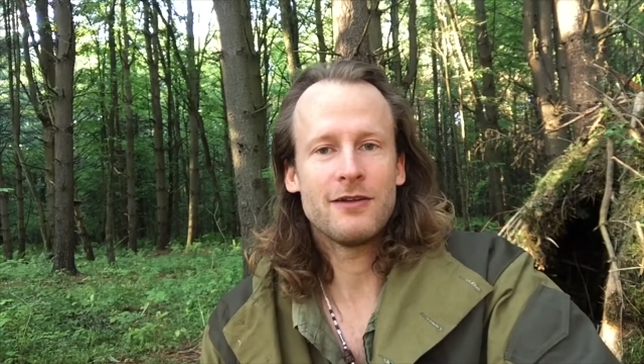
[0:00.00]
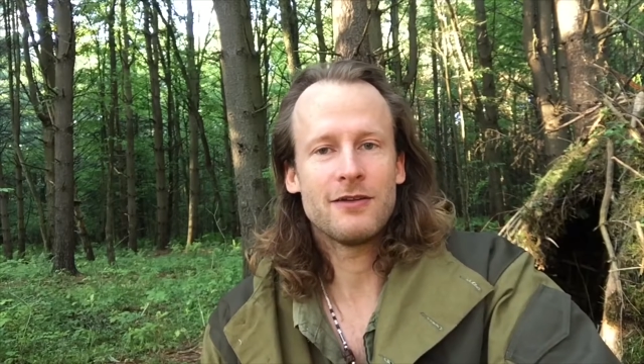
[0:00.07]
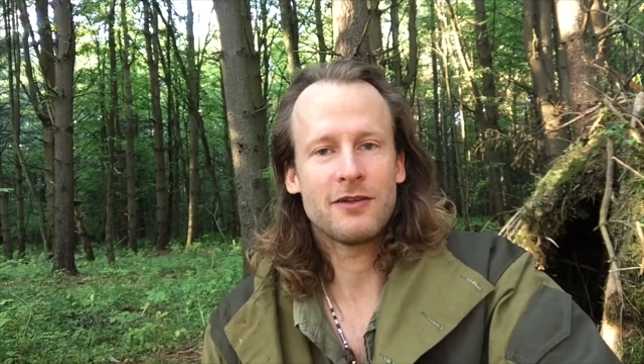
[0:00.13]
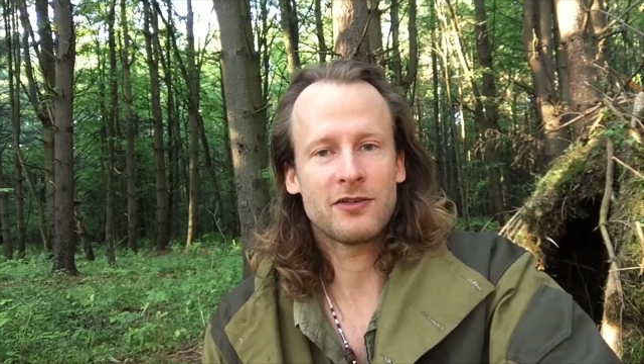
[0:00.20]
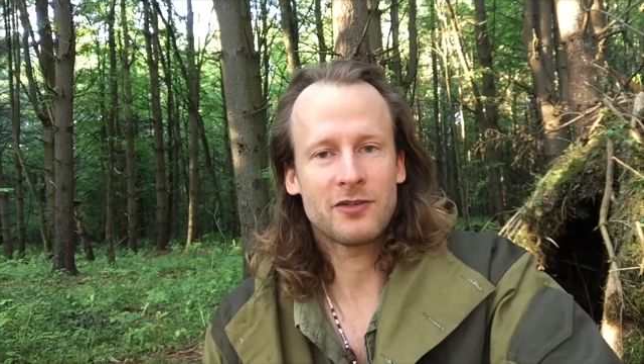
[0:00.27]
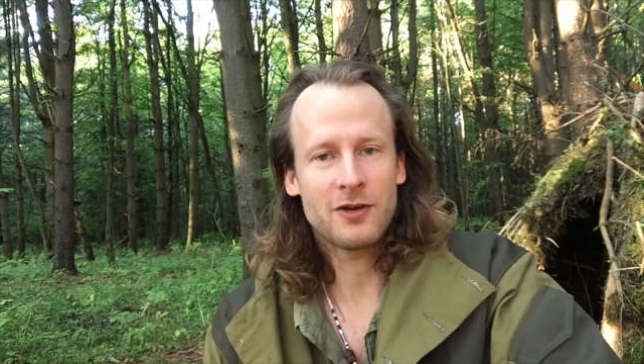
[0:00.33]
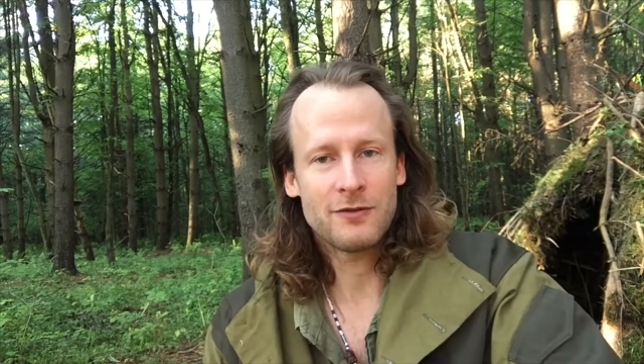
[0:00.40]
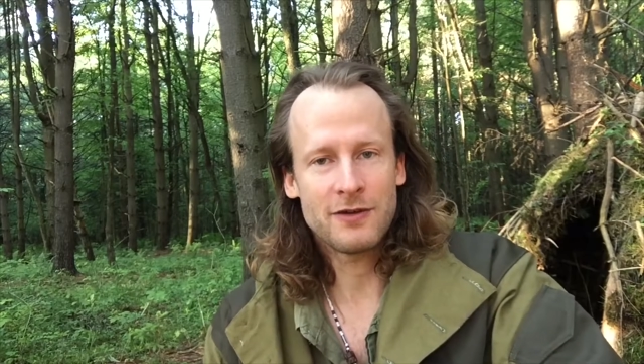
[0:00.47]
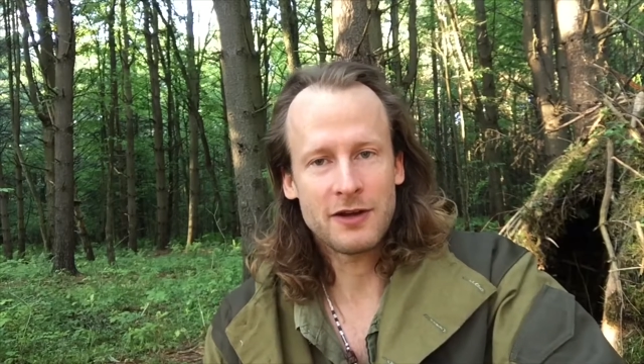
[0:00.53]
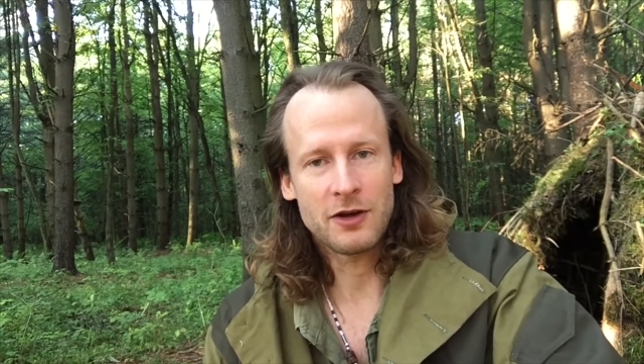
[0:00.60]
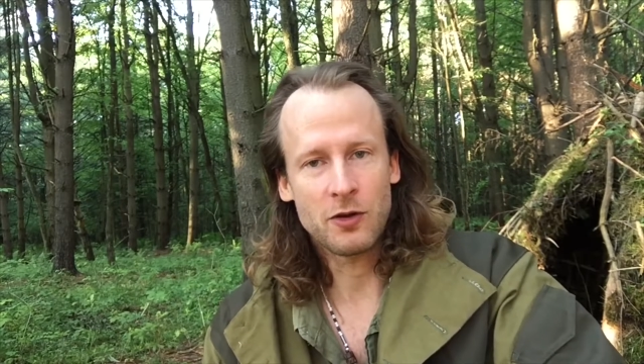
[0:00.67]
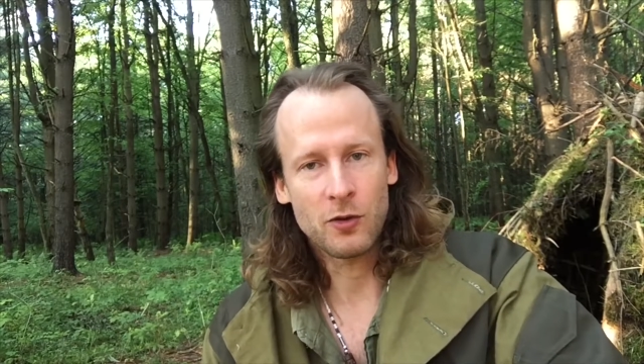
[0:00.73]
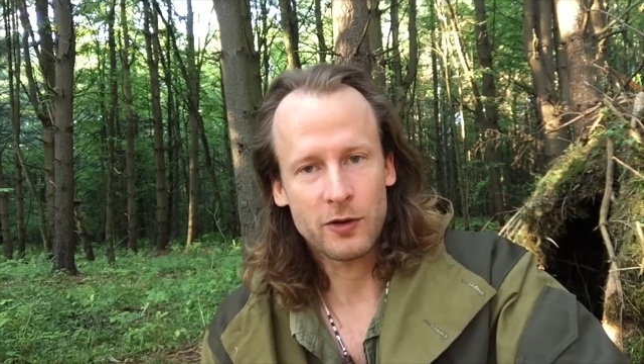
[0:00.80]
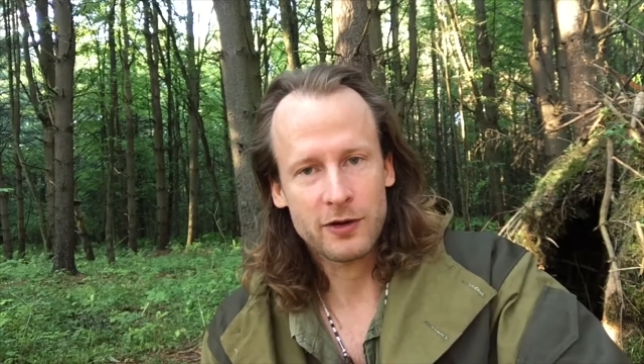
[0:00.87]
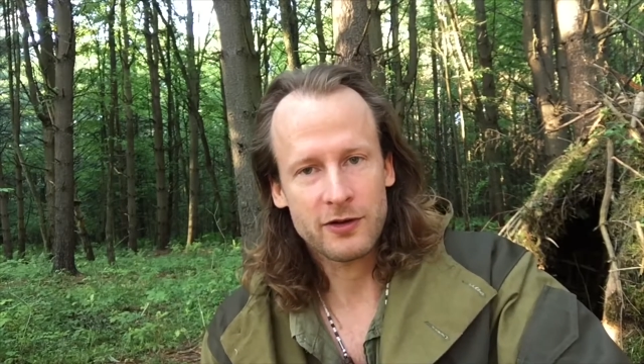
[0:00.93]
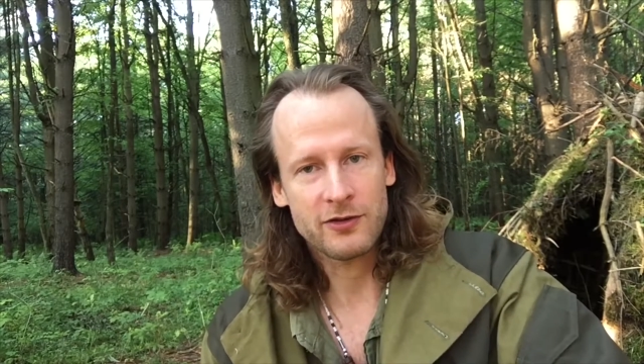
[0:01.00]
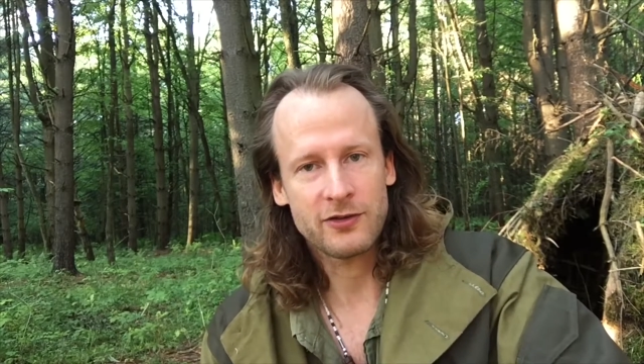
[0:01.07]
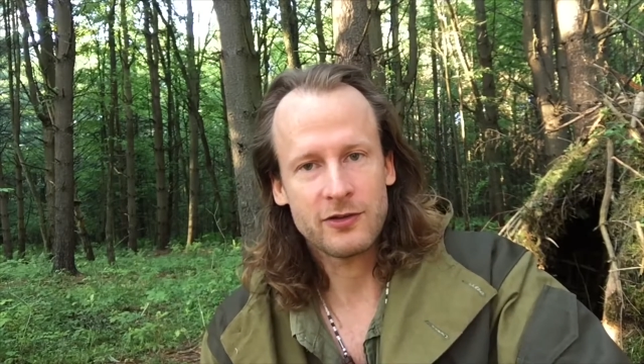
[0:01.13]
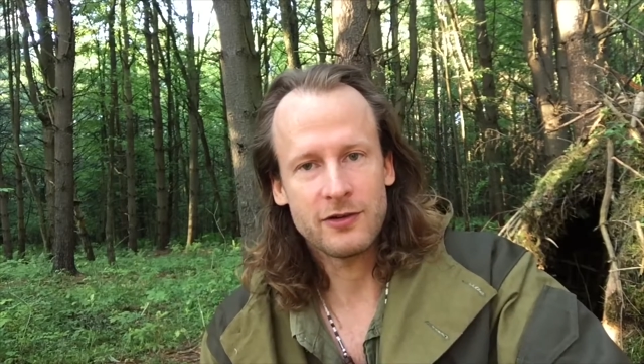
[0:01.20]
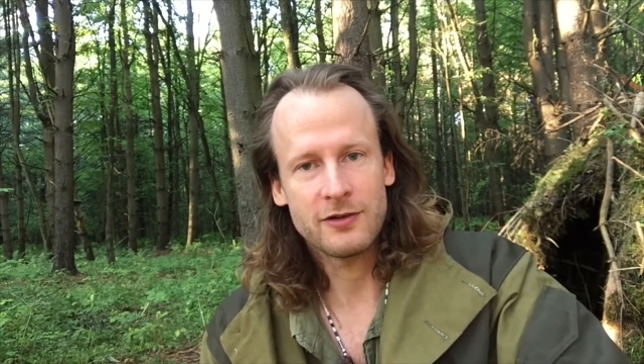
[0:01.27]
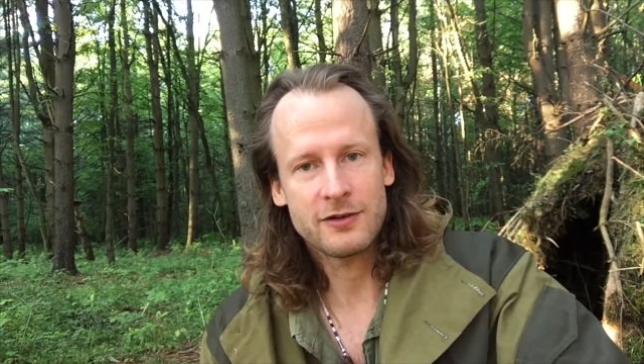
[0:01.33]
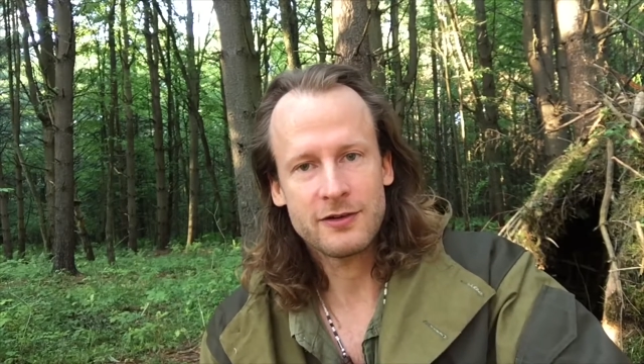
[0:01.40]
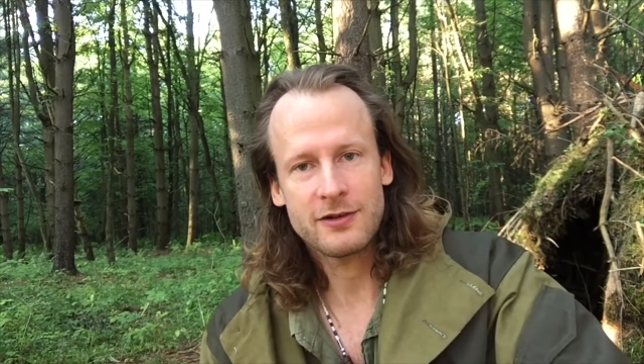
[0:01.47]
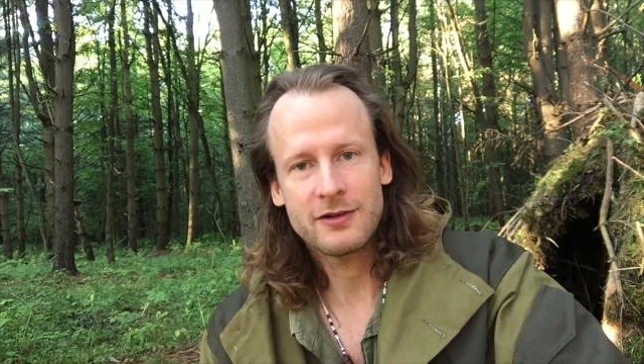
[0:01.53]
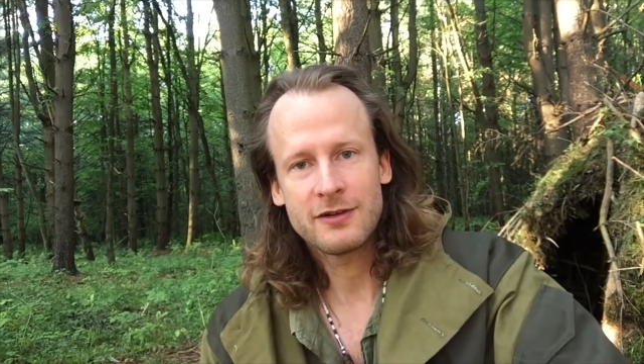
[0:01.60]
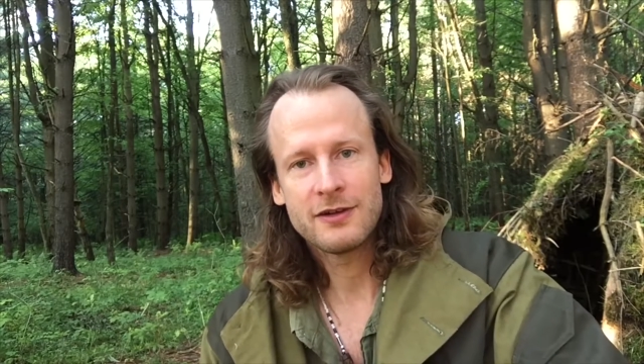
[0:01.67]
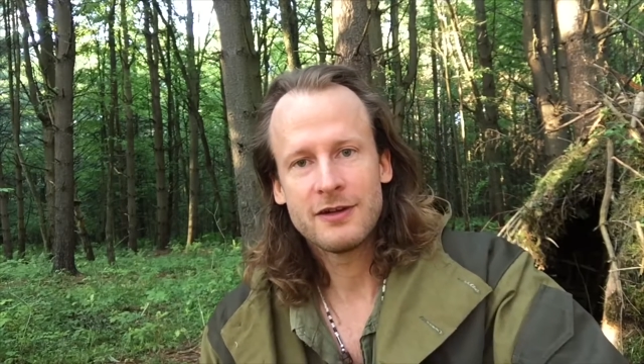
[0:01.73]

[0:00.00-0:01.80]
the Soviet Gorka suit.